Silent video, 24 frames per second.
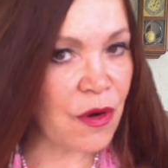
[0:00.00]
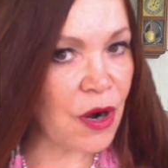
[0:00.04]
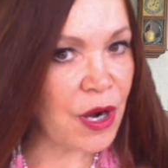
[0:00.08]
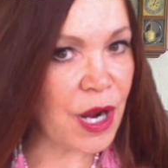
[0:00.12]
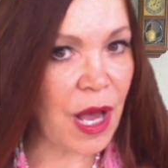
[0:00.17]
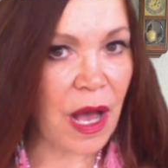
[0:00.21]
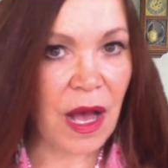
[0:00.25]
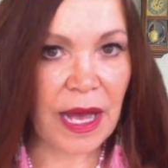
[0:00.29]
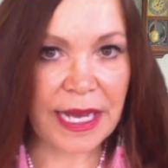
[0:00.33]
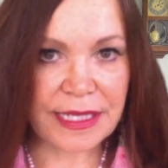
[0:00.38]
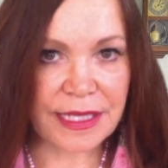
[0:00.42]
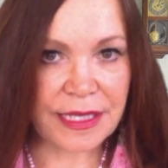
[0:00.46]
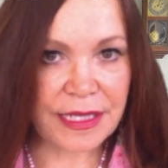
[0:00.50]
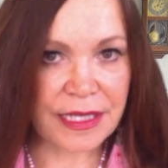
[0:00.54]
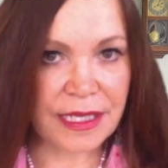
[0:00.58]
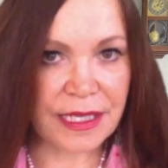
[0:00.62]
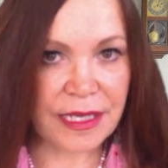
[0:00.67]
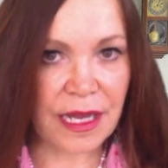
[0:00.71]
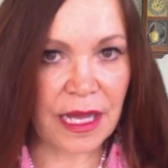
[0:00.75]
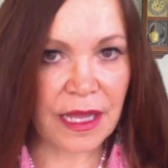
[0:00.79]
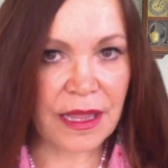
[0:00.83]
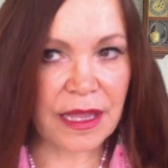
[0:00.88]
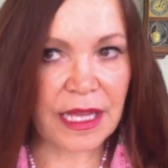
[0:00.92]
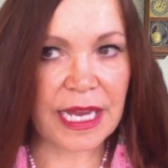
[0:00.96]
on a hiding to
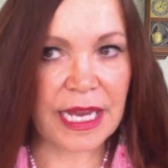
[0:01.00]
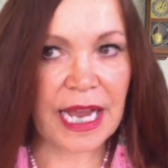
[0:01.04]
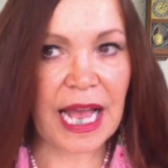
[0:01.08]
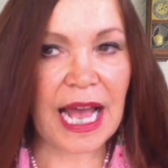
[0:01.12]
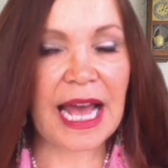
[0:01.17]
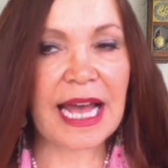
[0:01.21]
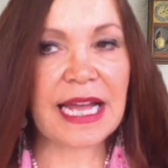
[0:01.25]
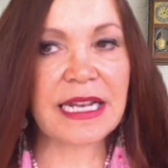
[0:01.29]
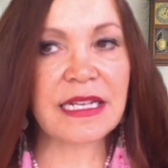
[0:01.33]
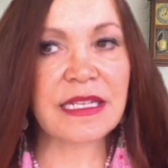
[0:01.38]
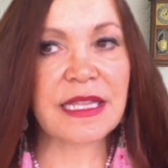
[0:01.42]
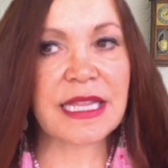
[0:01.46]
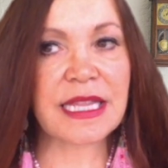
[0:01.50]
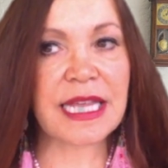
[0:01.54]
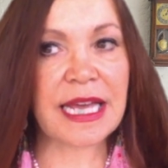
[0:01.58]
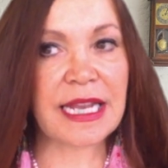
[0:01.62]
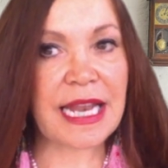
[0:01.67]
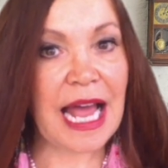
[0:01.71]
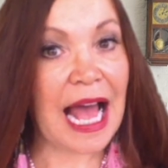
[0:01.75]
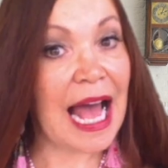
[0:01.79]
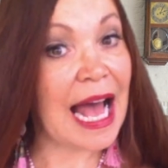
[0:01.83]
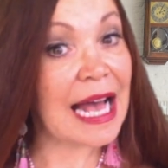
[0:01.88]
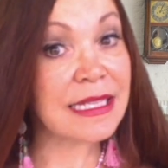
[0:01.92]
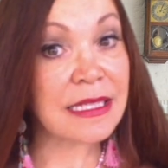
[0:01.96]
nothing, and it
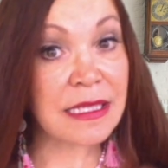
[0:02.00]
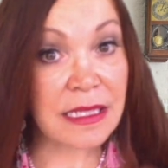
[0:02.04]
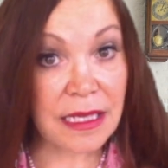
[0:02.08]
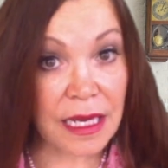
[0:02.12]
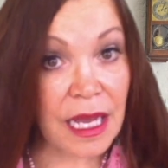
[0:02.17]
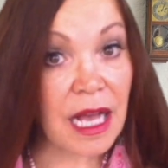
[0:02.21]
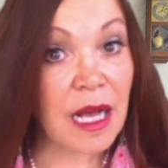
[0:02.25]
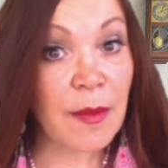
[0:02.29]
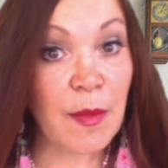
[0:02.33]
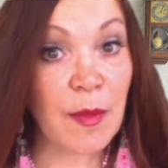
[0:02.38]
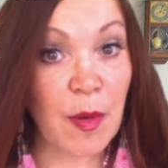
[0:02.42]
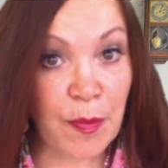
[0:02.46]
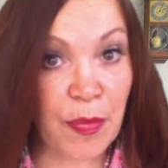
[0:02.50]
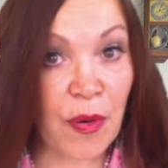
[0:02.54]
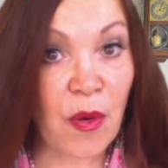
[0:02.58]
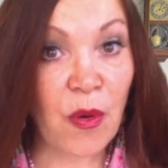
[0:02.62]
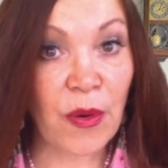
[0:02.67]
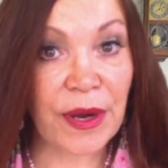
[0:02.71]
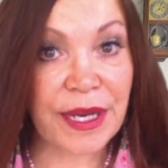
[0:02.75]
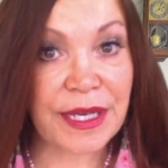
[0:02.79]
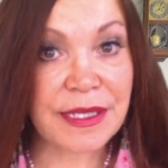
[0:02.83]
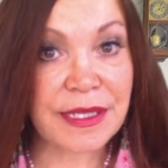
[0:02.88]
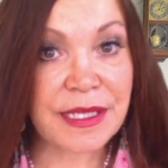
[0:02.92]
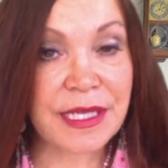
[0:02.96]
has to come a
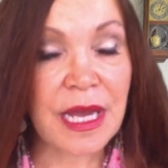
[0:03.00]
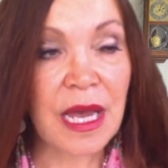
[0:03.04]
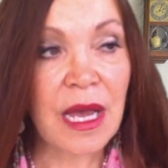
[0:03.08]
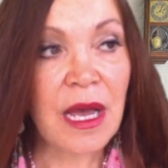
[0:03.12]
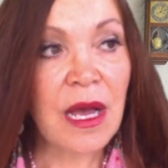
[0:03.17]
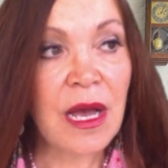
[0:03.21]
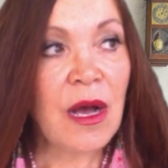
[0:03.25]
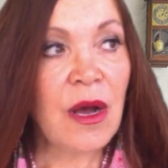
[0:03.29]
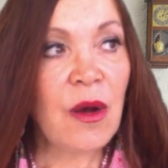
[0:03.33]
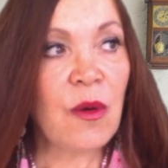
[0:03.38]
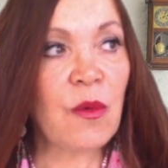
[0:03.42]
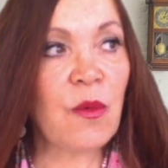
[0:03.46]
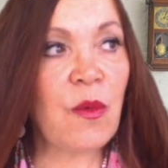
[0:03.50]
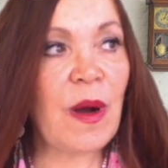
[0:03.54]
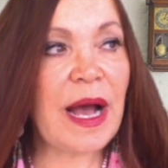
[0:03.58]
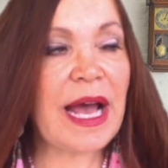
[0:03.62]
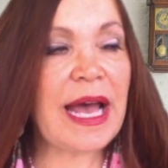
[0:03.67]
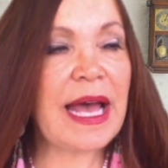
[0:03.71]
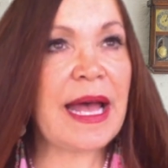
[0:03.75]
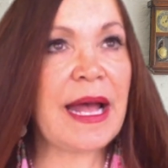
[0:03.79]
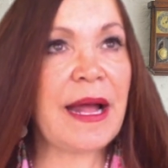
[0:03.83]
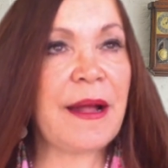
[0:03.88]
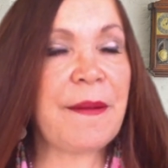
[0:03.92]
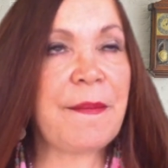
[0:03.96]
point
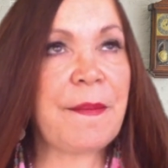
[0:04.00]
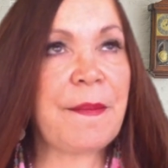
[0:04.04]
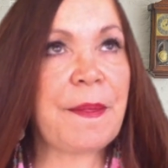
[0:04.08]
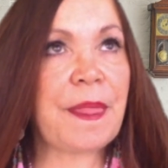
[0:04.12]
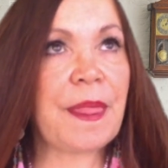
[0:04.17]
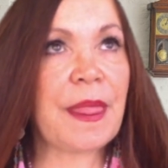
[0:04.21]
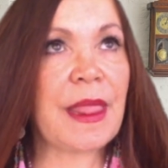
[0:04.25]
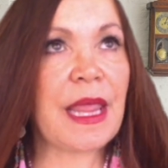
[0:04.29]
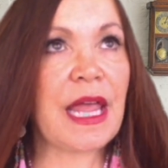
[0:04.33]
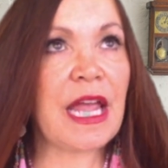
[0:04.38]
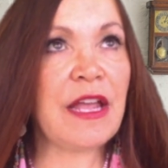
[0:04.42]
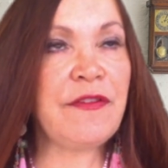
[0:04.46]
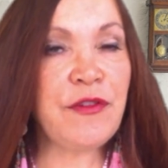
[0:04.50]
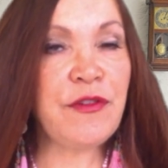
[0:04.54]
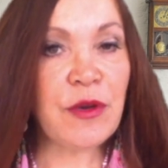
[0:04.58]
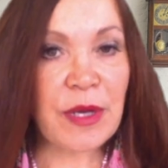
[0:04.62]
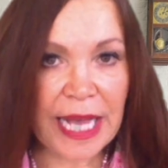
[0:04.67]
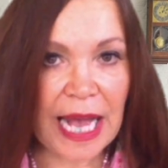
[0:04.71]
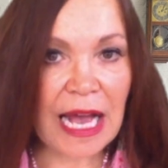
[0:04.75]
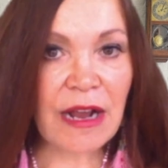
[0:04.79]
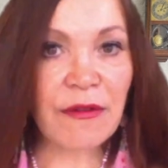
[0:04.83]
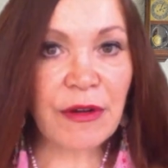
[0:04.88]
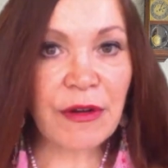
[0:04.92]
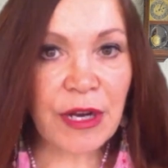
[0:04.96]
where if you
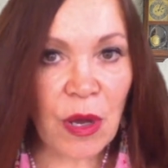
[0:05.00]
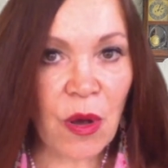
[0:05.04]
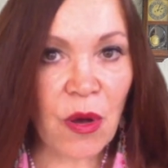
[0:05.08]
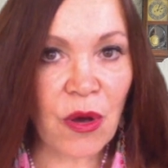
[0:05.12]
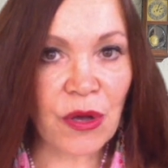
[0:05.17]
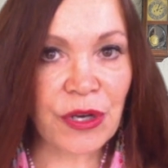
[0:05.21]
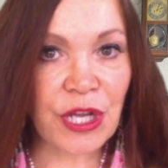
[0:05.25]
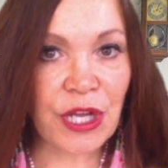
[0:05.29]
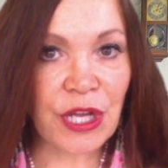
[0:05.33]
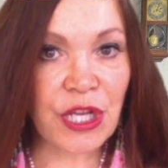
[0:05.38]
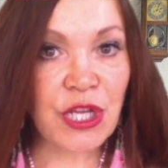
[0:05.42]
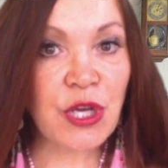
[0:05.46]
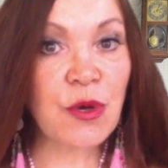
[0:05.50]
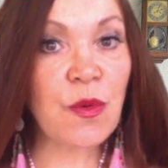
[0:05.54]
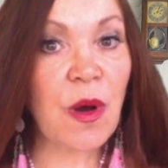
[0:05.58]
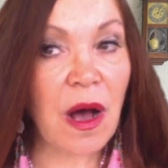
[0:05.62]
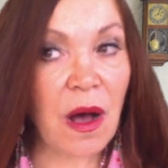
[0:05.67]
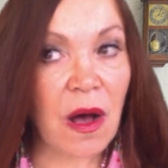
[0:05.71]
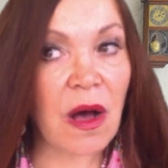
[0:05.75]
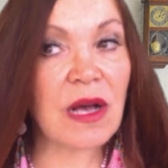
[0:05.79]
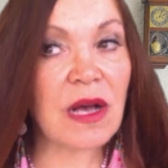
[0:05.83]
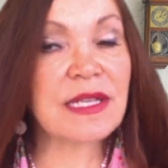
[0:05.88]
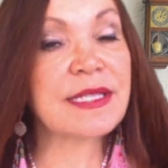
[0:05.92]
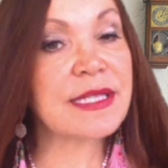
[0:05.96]
carry on, you
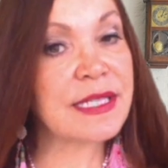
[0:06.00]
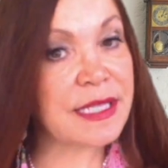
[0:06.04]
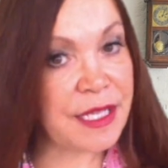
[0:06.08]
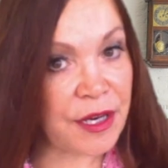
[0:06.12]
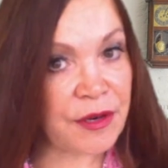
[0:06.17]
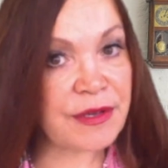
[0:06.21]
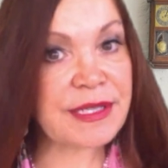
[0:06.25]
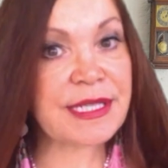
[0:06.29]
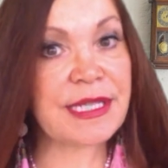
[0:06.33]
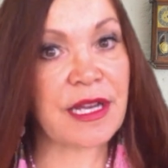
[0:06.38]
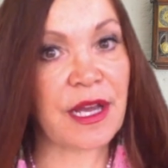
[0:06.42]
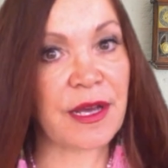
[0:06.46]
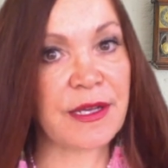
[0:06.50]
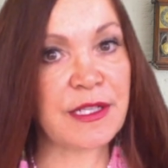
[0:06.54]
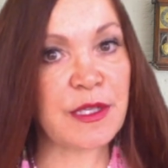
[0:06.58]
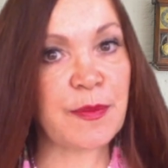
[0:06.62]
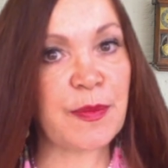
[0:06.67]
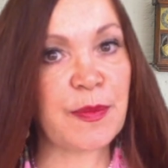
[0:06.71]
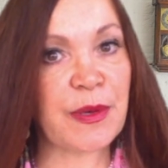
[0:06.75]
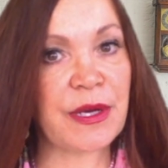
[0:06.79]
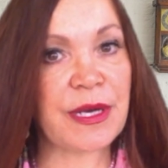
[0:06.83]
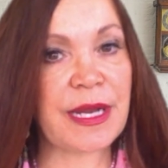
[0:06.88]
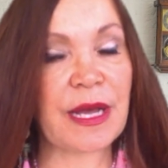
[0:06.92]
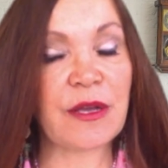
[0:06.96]
are seriously going to
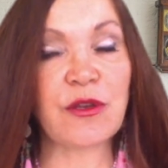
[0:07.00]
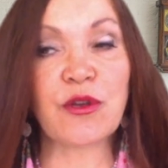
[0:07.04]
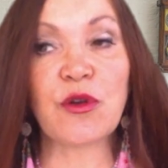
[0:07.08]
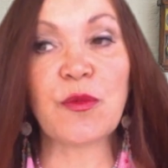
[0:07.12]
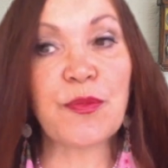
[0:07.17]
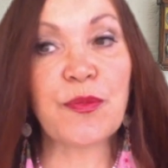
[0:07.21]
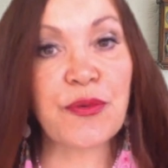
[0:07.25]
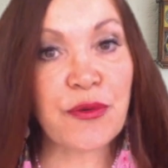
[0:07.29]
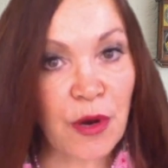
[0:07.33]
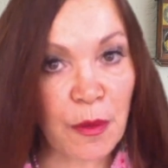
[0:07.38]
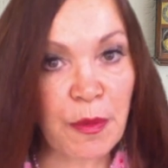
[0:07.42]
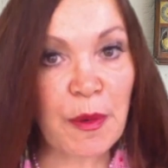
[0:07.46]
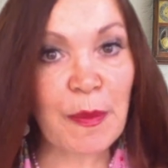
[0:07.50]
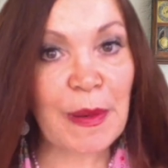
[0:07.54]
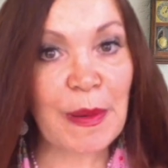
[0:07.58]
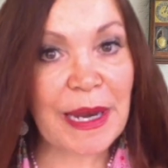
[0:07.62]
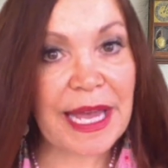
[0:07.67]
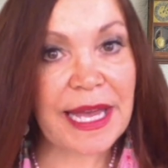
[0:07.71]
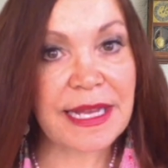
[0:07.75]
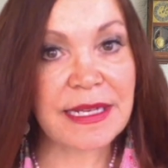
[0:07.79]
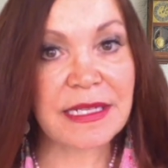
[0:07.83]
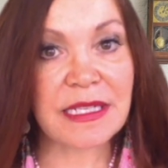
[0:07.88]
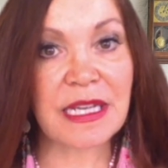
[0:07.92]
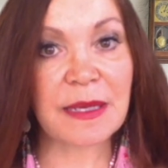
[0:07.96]
burn out. You'll probably
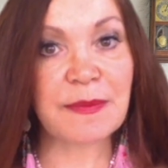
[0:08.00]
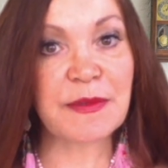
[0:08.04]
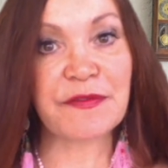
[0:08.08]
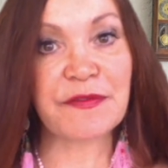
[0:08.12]
end up